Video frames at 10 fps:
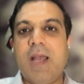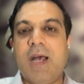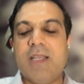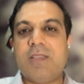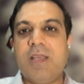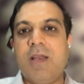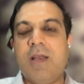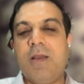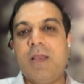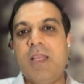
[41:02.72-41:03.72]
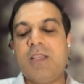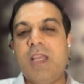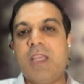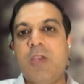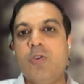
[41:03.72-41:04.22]
ask the
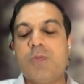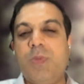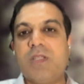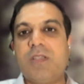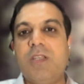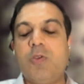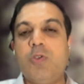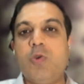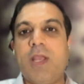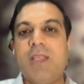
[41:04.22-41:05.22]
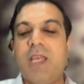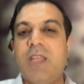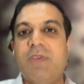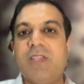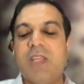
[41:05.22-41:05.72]
accused person to join the
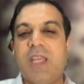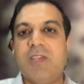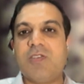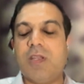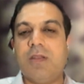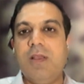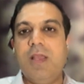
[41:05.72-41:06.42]
investigation.